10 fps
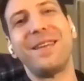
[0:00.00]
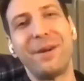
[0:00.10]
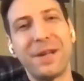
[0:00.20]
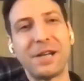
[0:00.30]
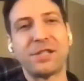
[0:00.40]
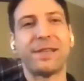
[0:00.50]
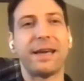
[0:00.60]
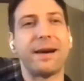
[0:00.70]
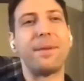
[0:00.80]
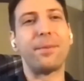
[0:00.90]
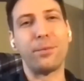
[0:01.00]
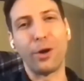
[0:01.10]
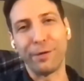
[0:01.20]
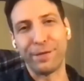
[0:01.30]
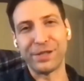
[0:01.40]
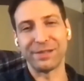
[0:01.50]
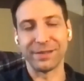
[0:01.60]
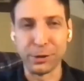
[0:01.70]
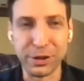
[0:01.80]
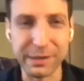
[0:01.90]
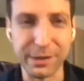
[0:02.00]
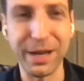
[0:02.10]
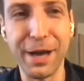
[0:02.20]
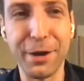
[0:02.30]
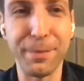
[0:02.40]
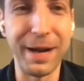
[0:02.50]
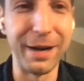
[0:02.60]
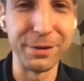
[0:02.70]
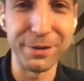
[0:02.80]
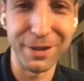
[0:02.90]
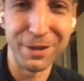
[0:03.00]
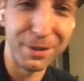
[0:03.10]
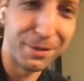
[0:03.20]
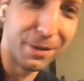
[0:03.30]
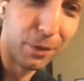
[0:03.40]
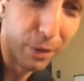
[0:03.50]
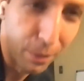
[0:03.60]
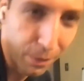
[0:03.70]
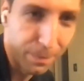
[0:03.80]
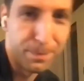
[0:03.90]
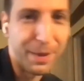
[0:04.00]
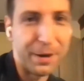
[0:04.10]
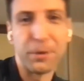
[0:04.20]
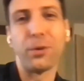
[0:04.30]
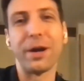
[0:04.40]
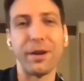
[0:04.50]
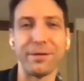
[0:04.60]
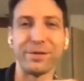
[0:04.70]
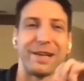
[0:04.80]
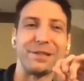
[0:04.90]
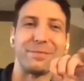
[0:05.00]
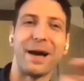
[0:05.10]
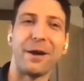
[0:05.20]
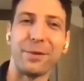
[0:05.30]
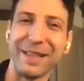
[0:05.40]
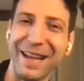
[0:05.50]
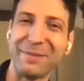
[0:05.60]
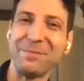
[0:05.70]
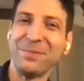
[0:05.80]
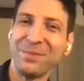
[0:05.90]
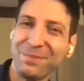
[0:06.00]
you know, not just like come up with more efficient solutions or tighter bounds or better quantitative results, but how do we like